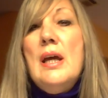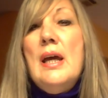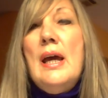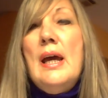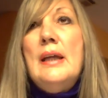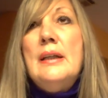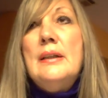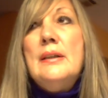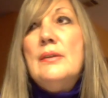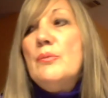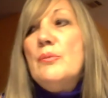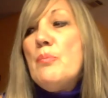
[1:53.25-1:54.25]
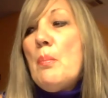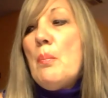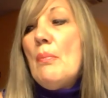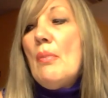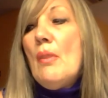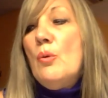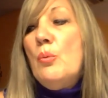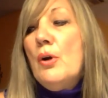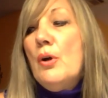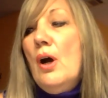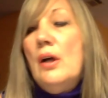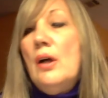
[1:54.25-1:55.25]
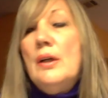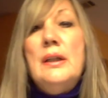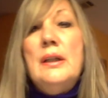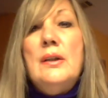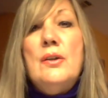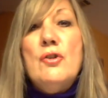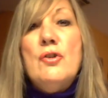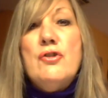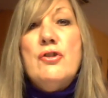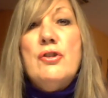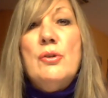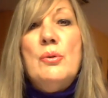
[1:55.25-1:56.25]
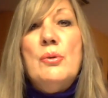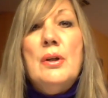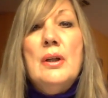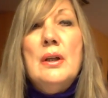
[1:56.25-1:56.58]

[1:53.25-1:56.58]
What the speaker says: and we're all getting used to